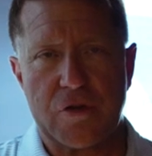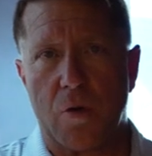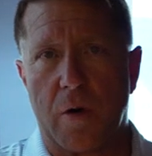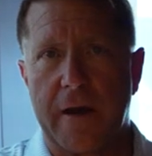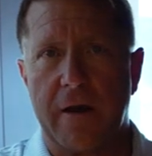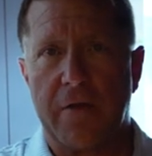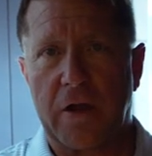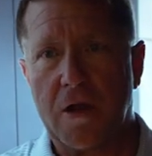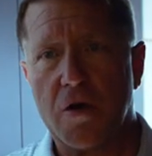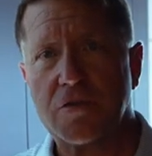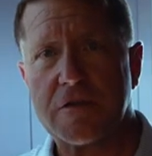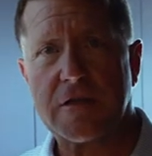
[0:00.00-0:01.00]
door here that
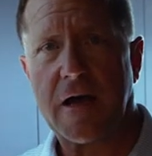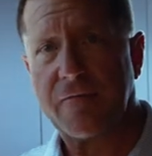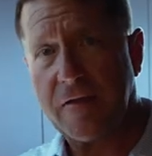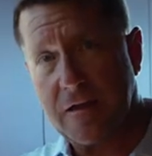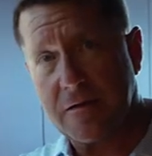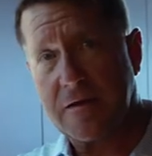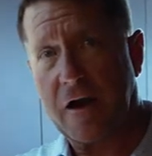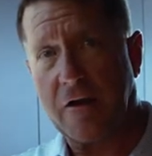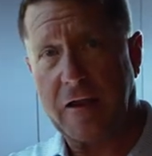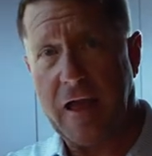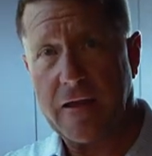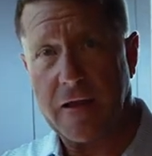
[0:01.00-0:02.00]
closes off the entire
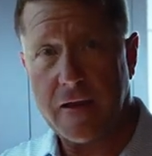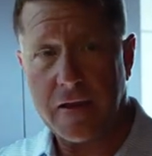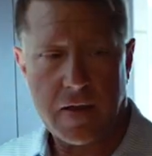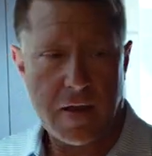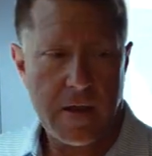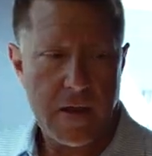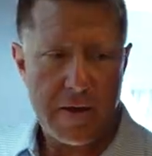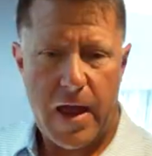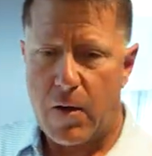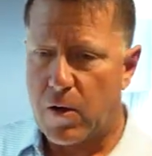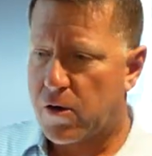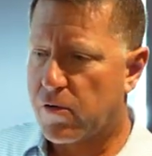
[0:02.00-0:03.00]
galley.
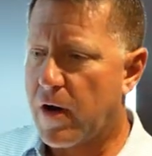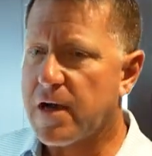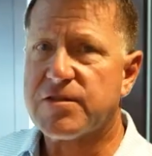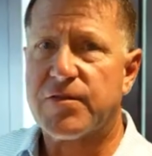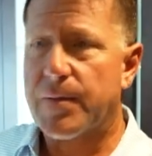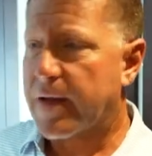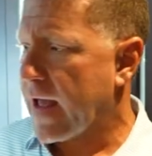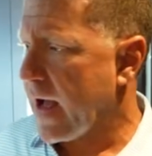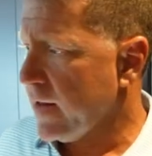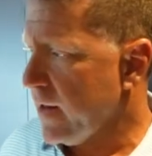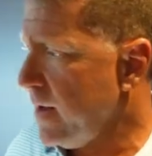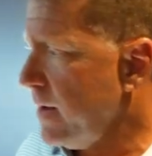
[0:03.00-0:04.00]
Now across from the
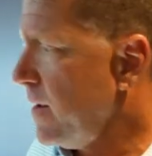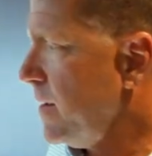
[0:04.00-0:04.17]
galley